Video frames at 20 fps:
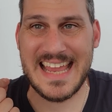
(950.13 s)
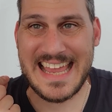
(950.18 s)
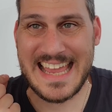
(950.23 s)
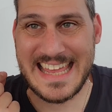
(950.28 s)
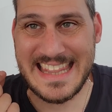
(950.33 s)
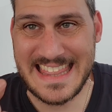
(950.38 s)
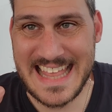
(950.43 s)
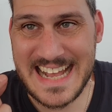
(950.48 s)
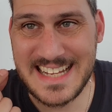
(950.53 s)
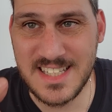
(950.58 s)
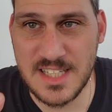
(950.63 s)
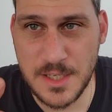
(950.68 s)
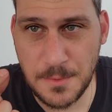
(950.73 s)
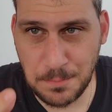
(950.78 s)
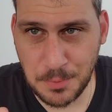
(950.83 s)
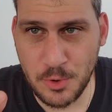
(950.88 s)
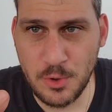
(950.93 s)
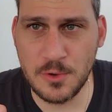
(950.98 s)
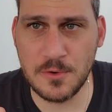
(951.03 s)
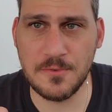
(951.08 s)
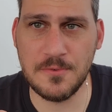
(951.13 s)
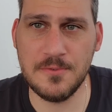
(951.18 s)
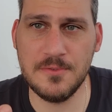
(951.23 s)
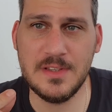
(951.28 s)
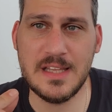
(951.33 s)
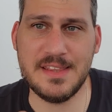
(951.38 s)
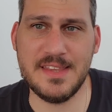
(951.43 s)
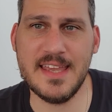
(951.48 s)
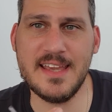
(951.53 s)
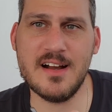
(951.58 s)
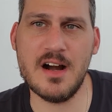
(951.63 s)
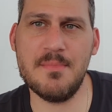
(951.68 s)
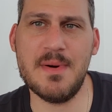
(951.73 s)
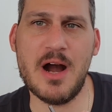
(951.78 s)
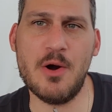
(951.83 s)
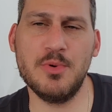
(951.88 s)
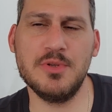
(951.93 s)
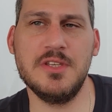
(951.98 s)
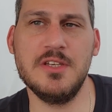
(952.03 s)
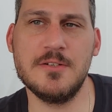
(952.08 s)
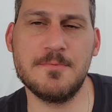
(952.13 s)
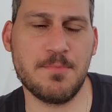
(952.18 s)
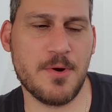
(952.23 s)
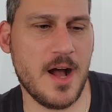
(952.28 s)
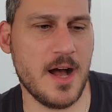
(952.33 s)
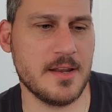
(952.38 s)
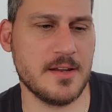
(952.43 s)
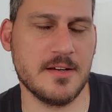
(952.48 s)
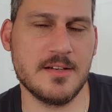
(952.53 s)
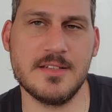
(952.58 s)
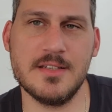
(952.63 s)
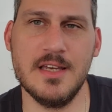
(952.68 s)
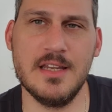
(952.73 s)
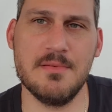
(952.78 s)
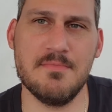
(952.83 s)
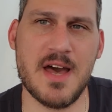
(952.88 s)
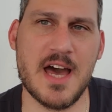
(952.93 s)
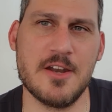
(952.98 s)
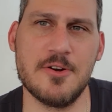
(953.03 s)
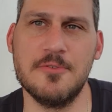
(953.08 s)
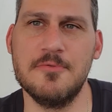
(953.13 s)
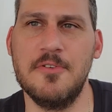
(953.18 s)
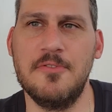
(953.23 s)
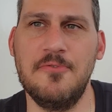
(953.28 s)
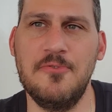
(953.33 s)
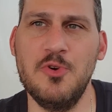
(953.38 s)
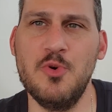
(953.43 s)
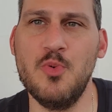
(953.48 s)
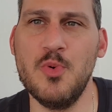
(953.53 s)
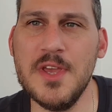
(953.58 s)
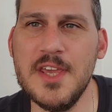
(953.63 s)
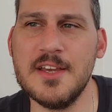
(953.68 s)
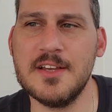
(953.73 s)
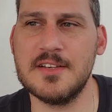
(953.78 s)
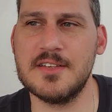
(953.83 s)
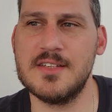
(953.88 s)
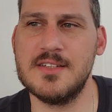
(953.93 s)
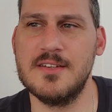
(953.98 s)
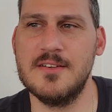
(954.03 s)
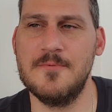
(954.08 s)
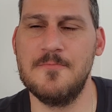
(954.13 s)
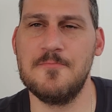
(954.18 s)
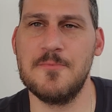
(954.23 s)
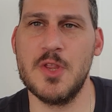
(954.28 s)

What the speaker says: And that's the proof that they come out with these products in a matter of a few weeks